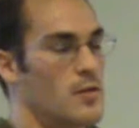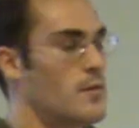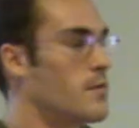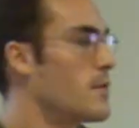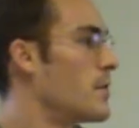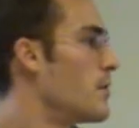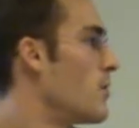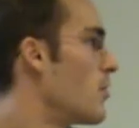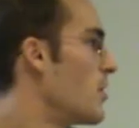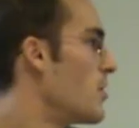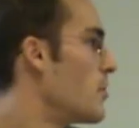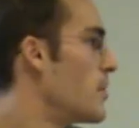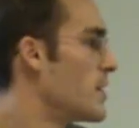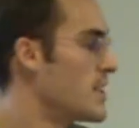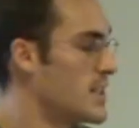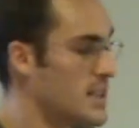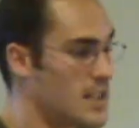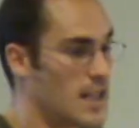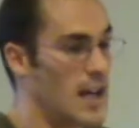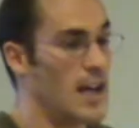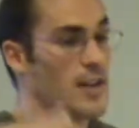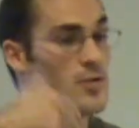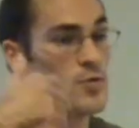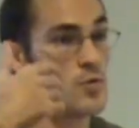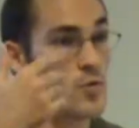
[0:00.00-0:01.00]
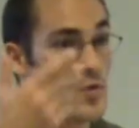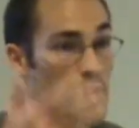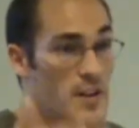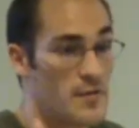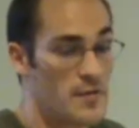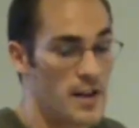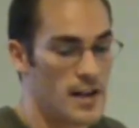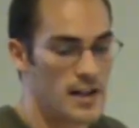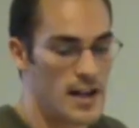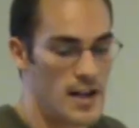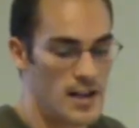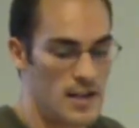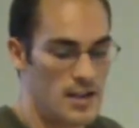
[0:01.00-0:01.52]
of the knowledge bases and to give
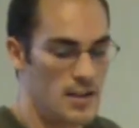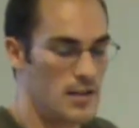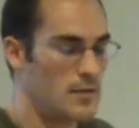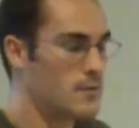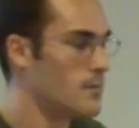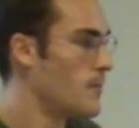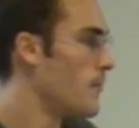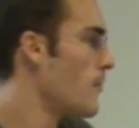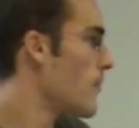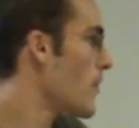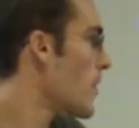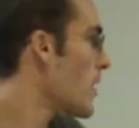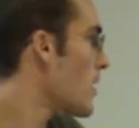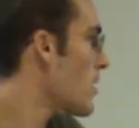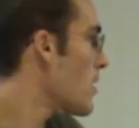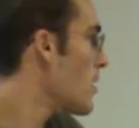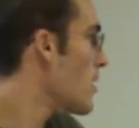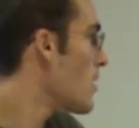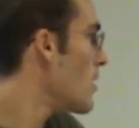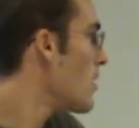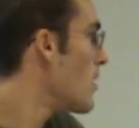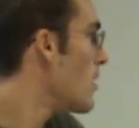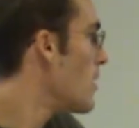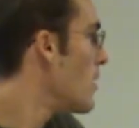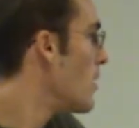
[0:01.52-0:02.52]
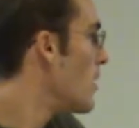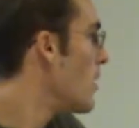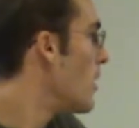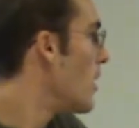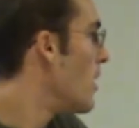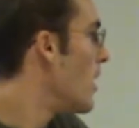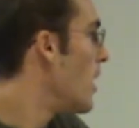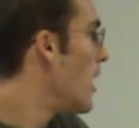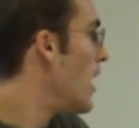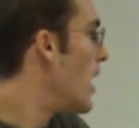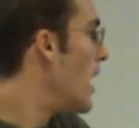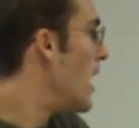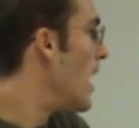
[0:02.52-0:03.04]
a ranking.
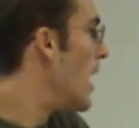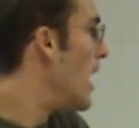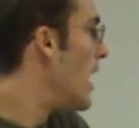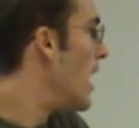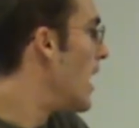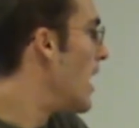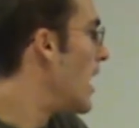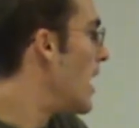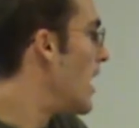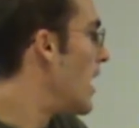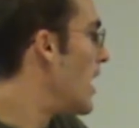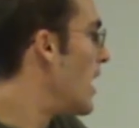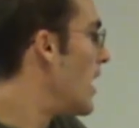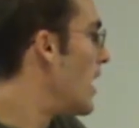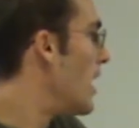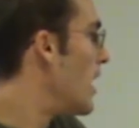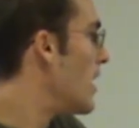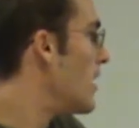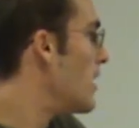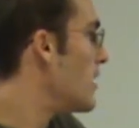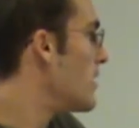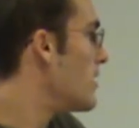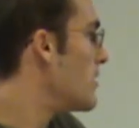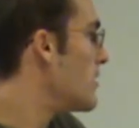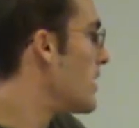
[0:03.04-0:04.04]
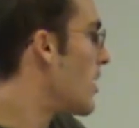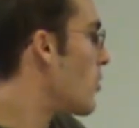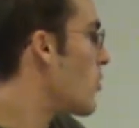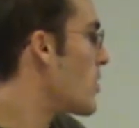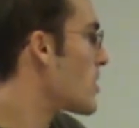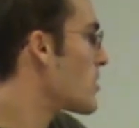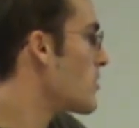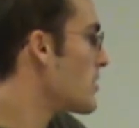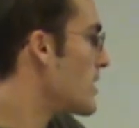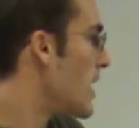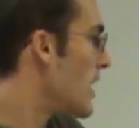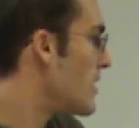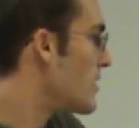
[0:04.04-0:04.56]
And the
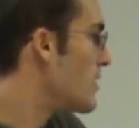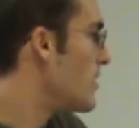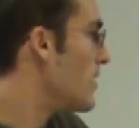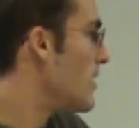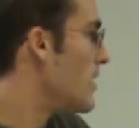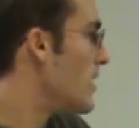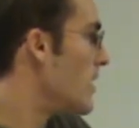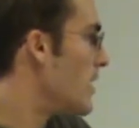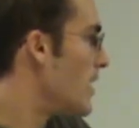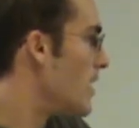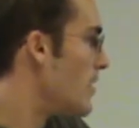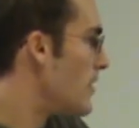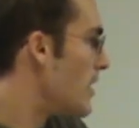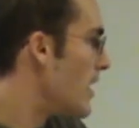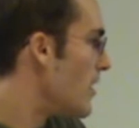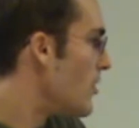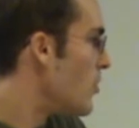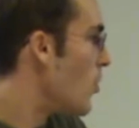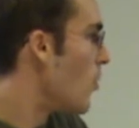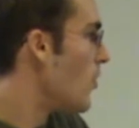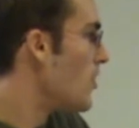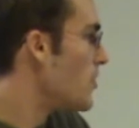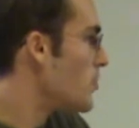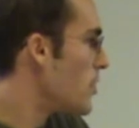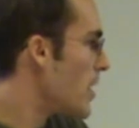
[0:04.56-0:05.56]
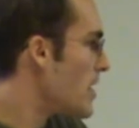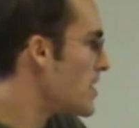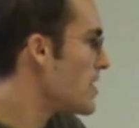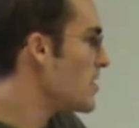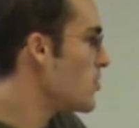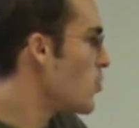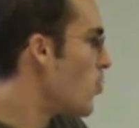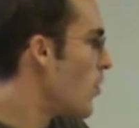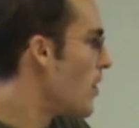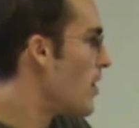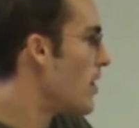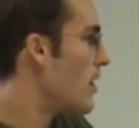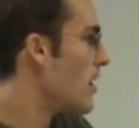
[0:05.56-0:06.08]
question that the knowledge
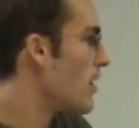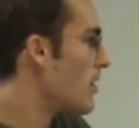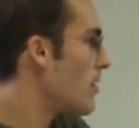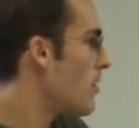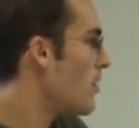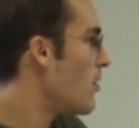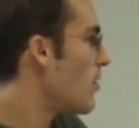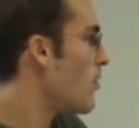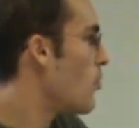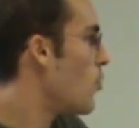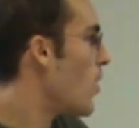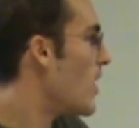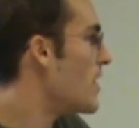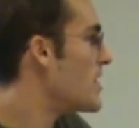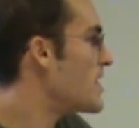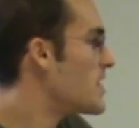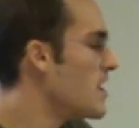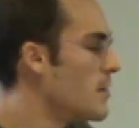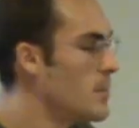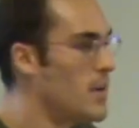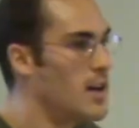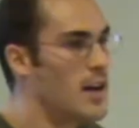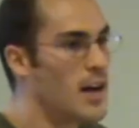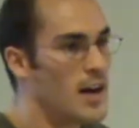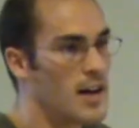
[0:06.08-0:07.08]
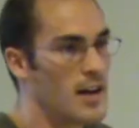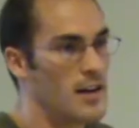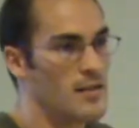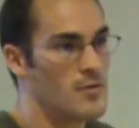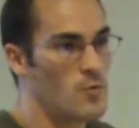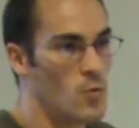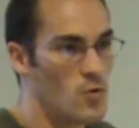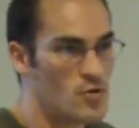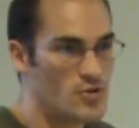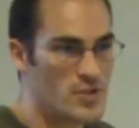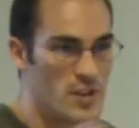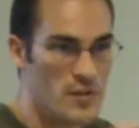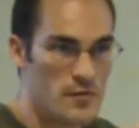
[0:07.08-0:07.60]
bases were quite similar and
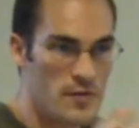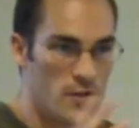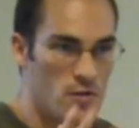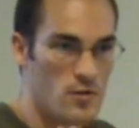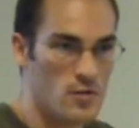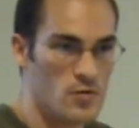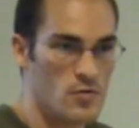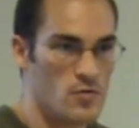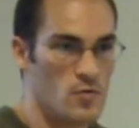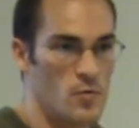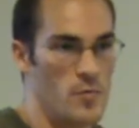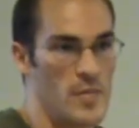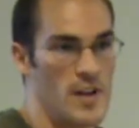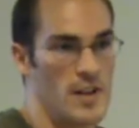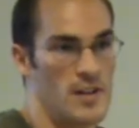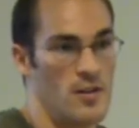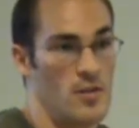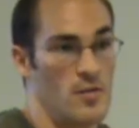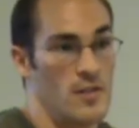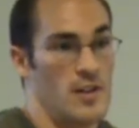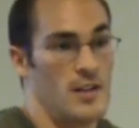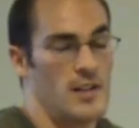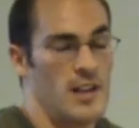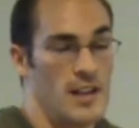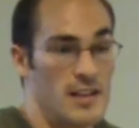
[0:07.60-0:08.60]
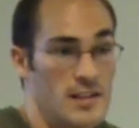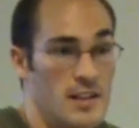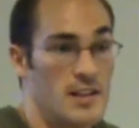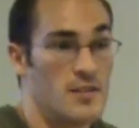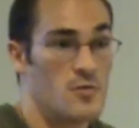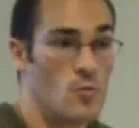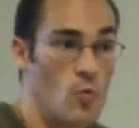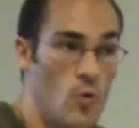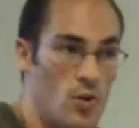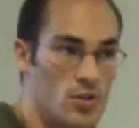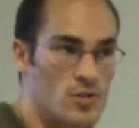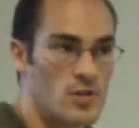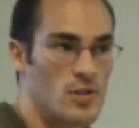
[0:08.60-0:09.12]
was difficult to make up. And this
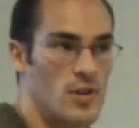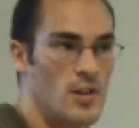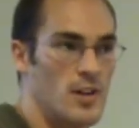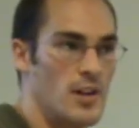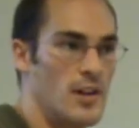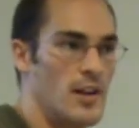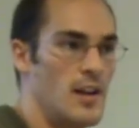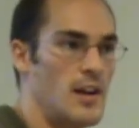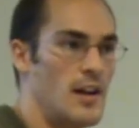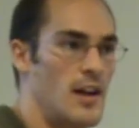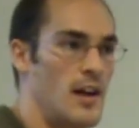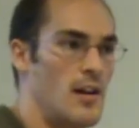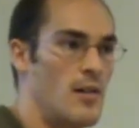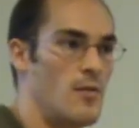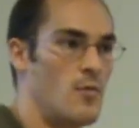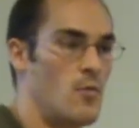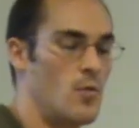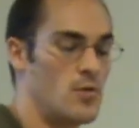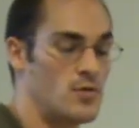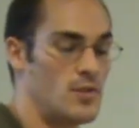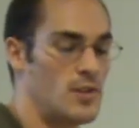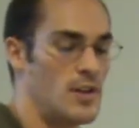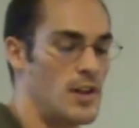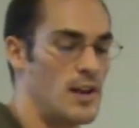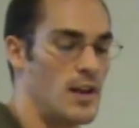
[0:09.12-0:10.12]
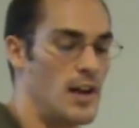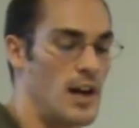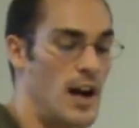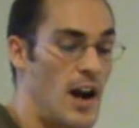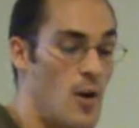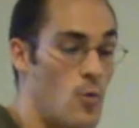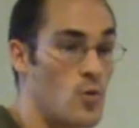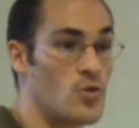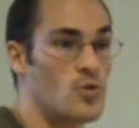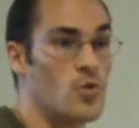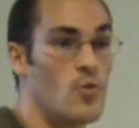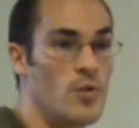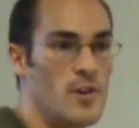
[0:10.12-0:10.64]
was what
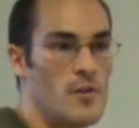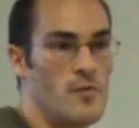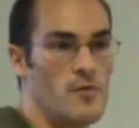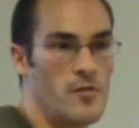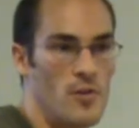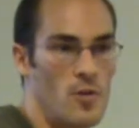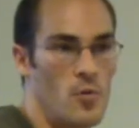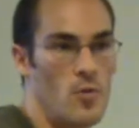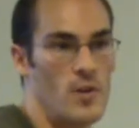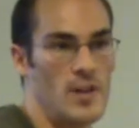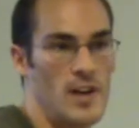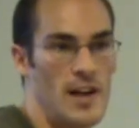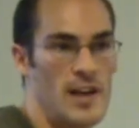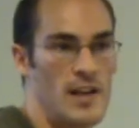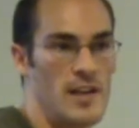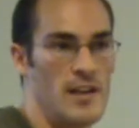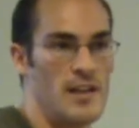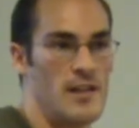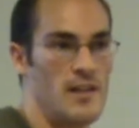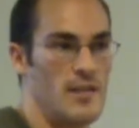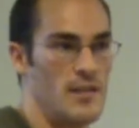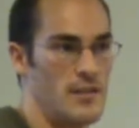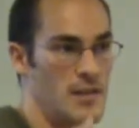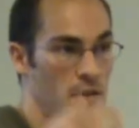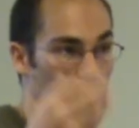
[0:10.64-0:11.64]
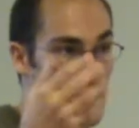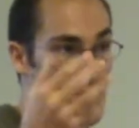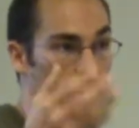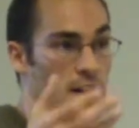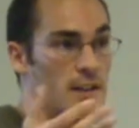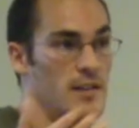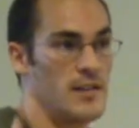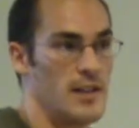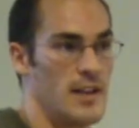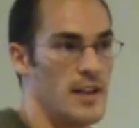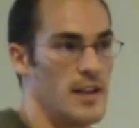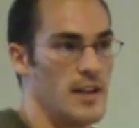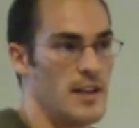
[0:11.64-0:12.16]
I was looking for when I
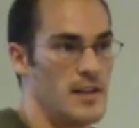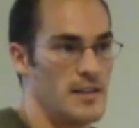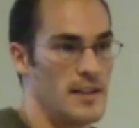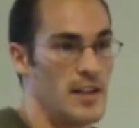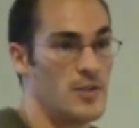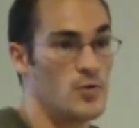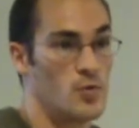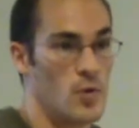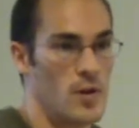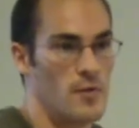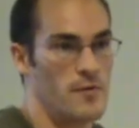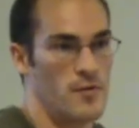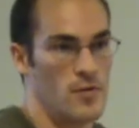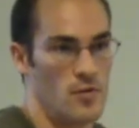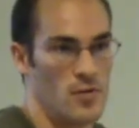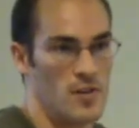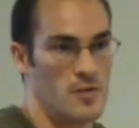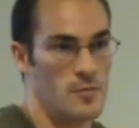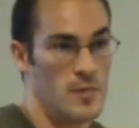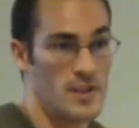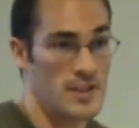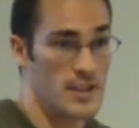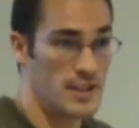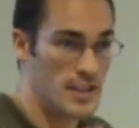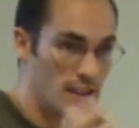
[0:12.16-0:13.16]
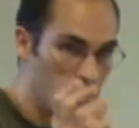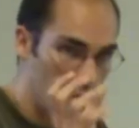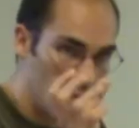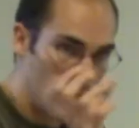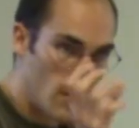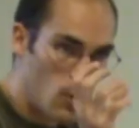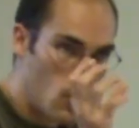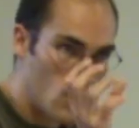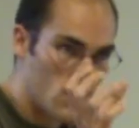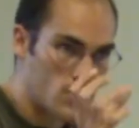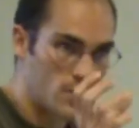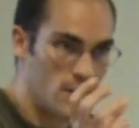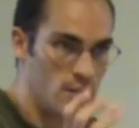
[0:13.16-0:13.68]
defined the 12 knowledge bases, that
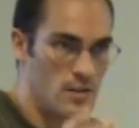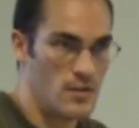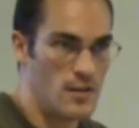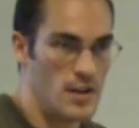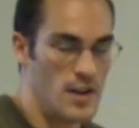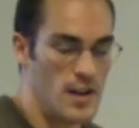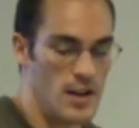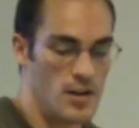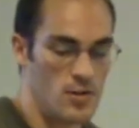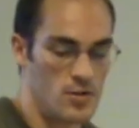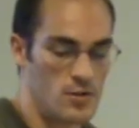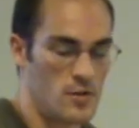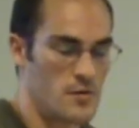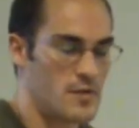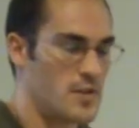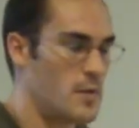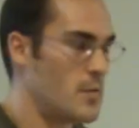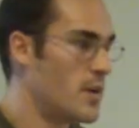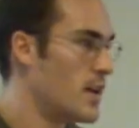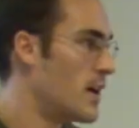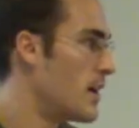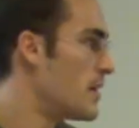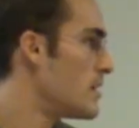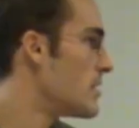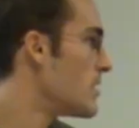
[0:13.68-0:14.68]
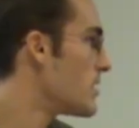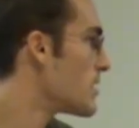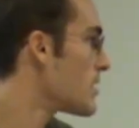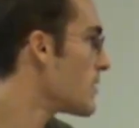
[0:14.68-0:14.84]
there was a lot of similarity.